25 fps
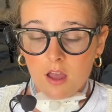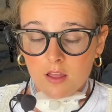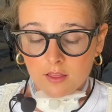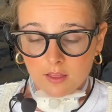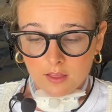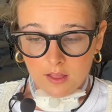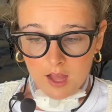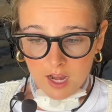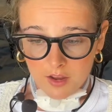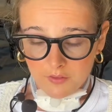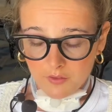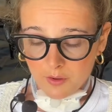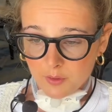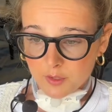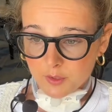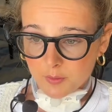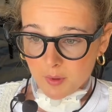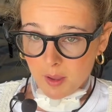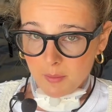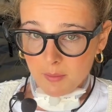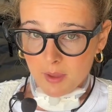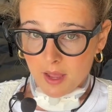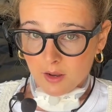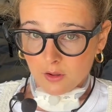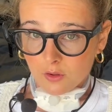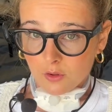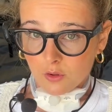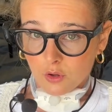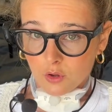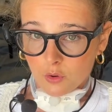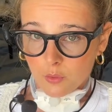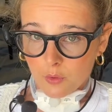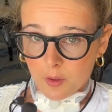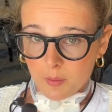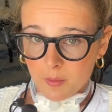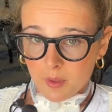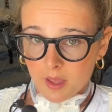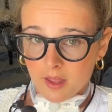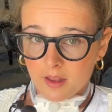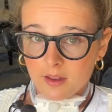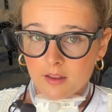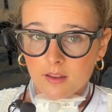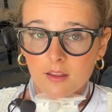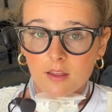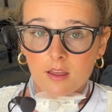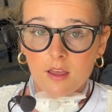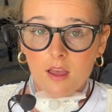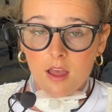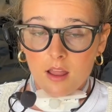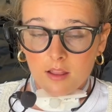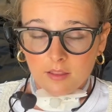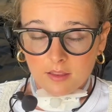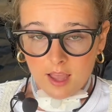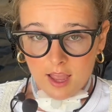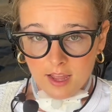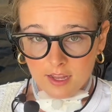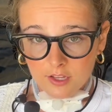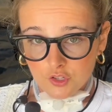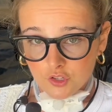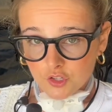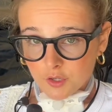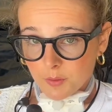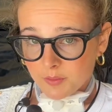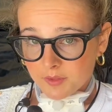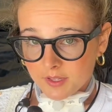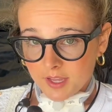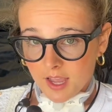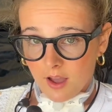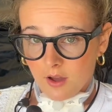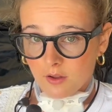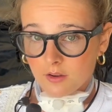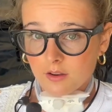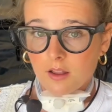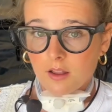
A lot of it was my medical equipment. I had shipped down